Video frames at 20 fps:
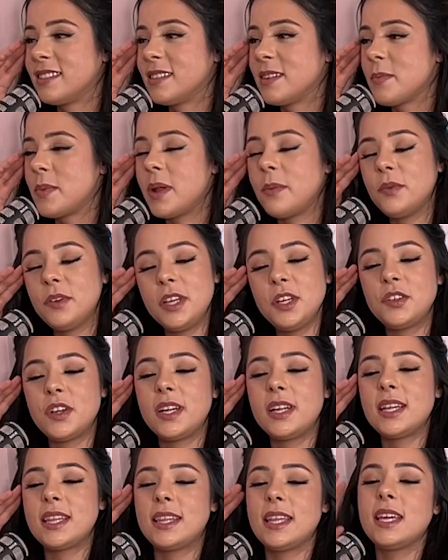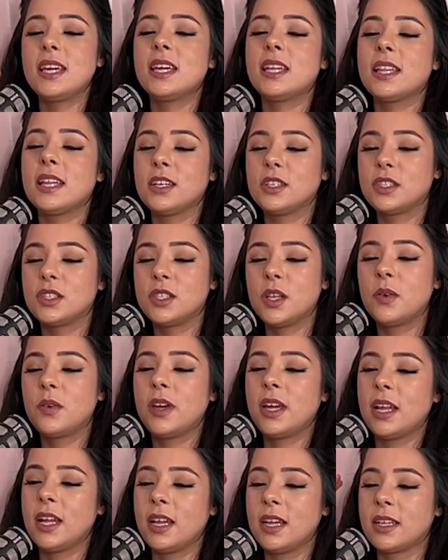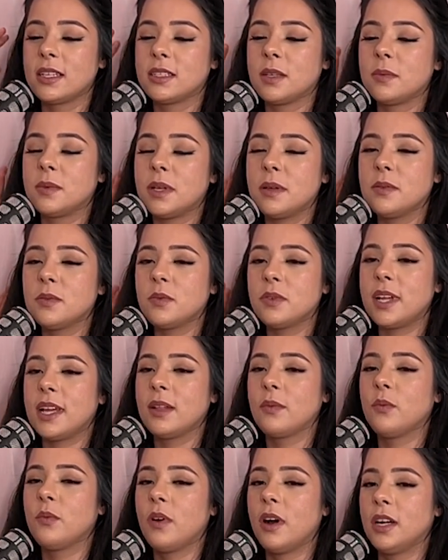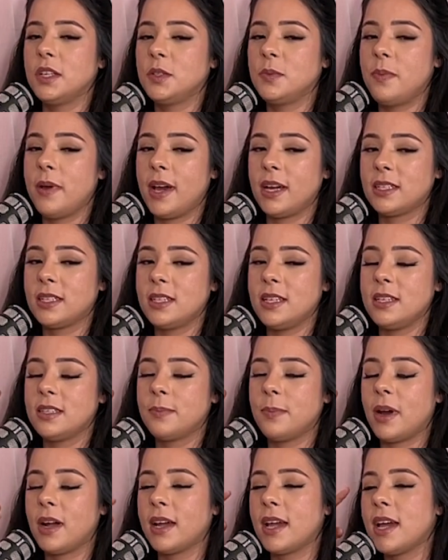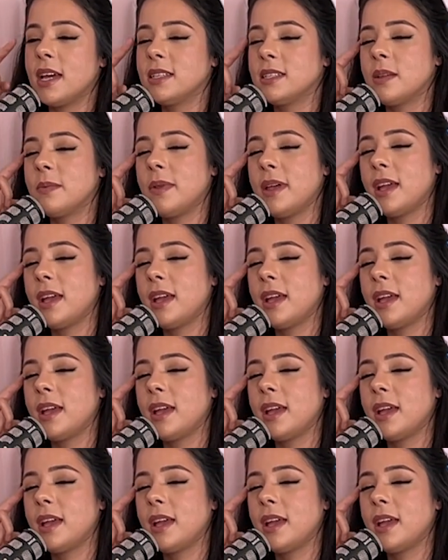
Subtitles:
But I'm really trying to think and like soak it in, because sometimes when I watch back to these podcasts, I'm like,